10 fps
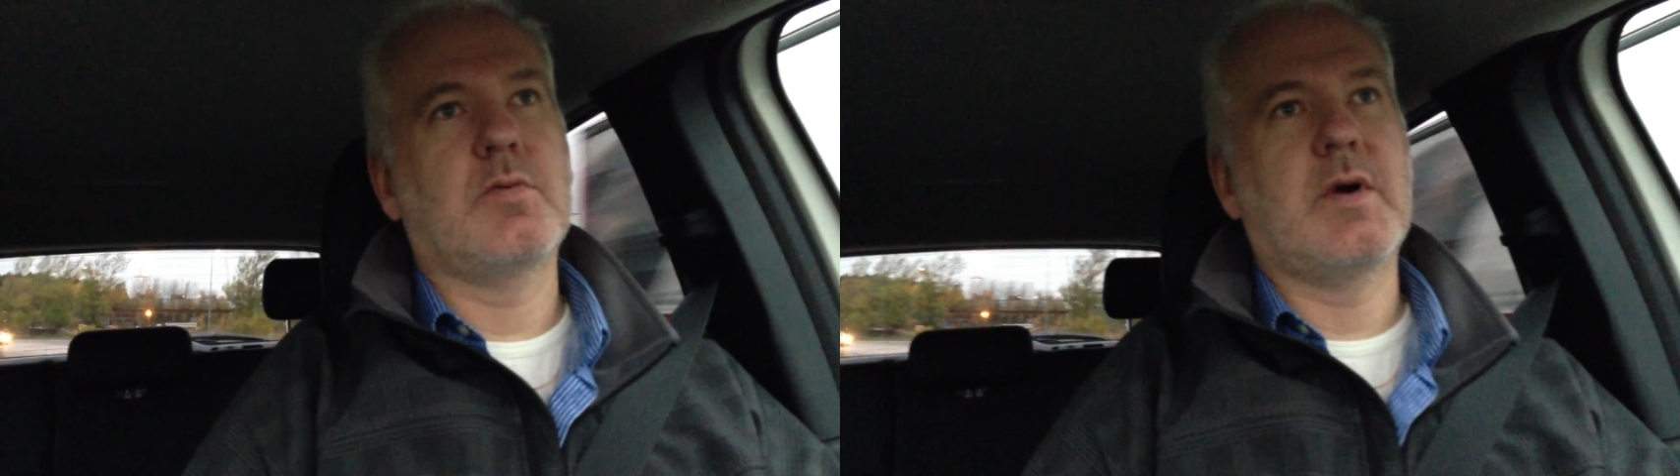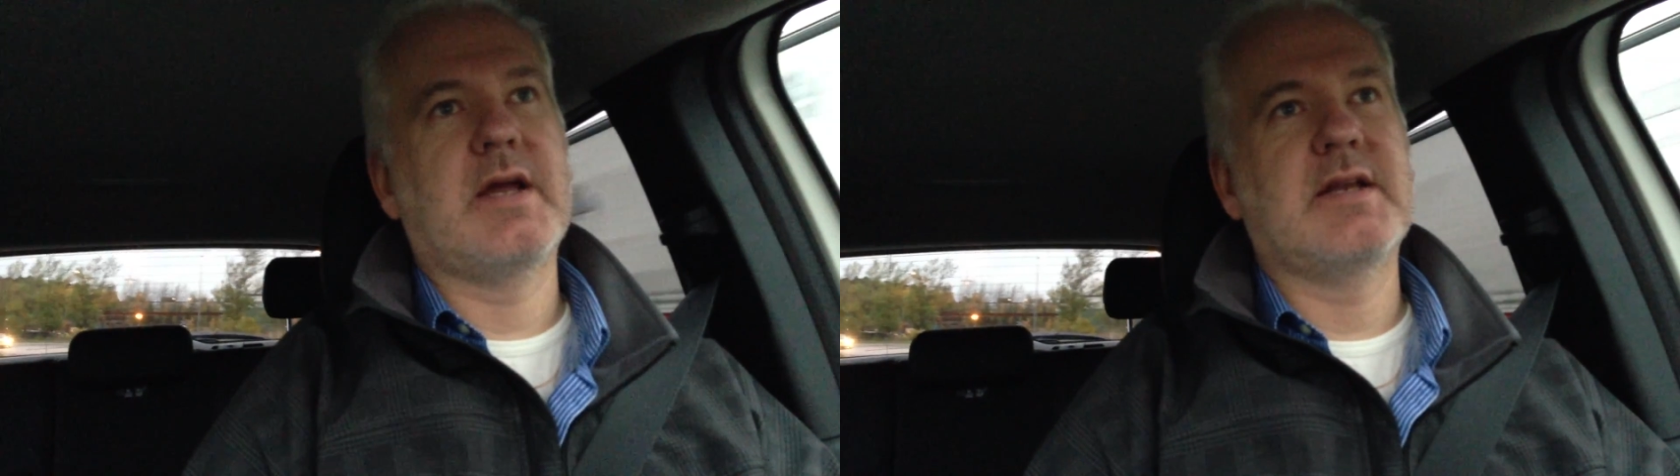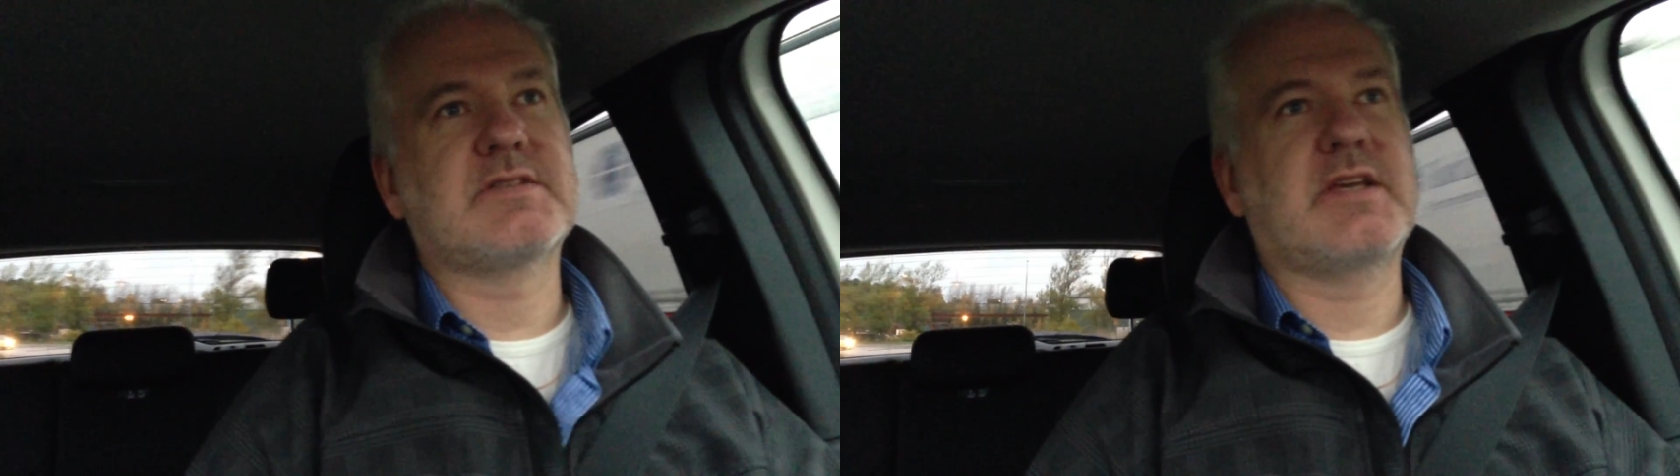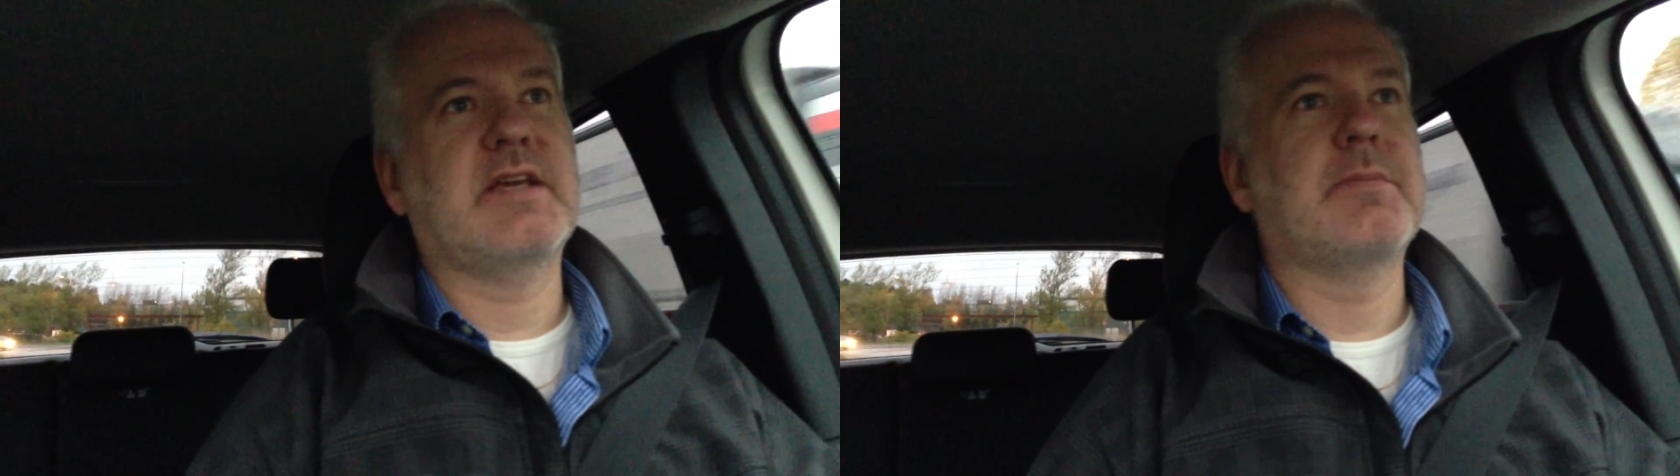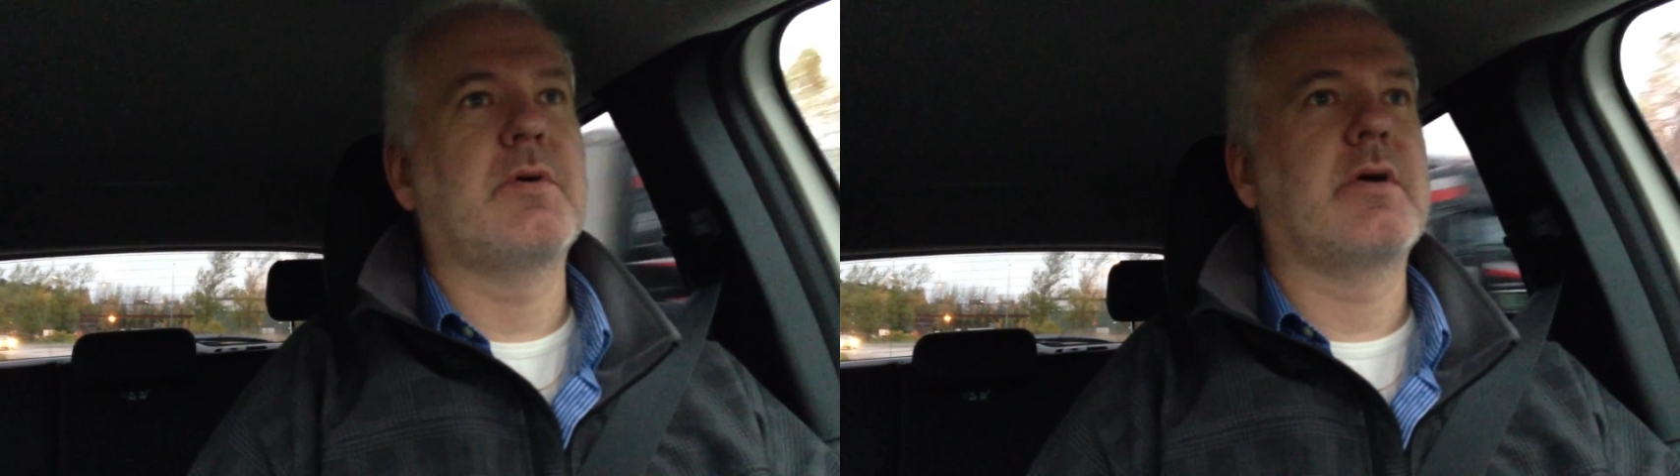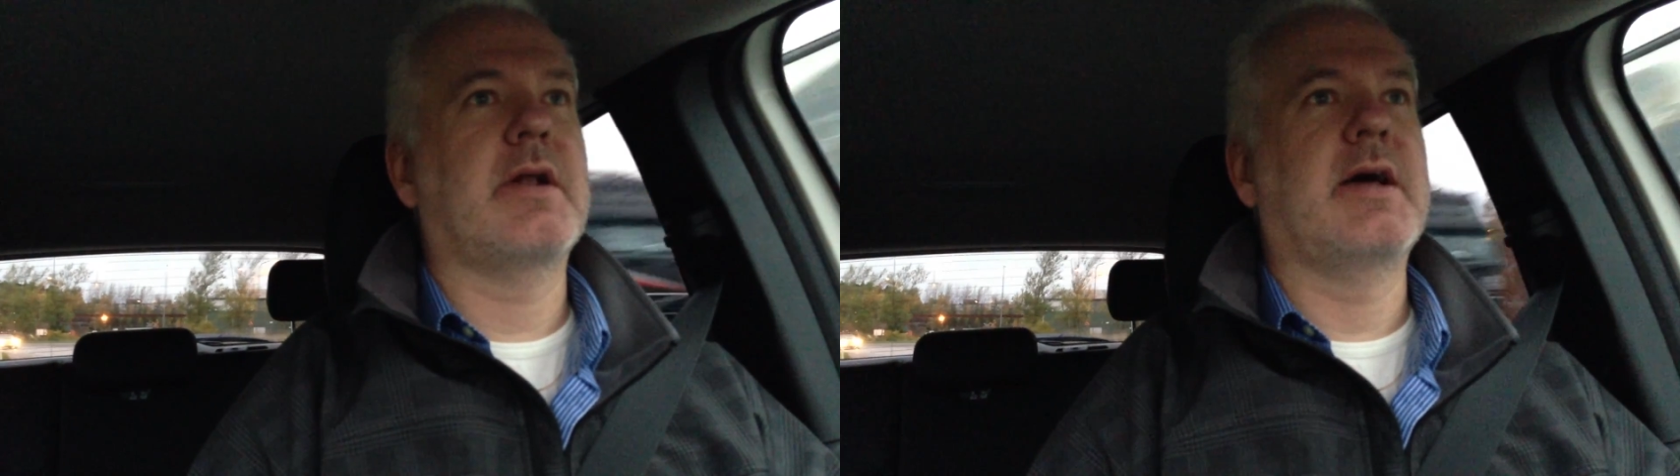wireless keyboard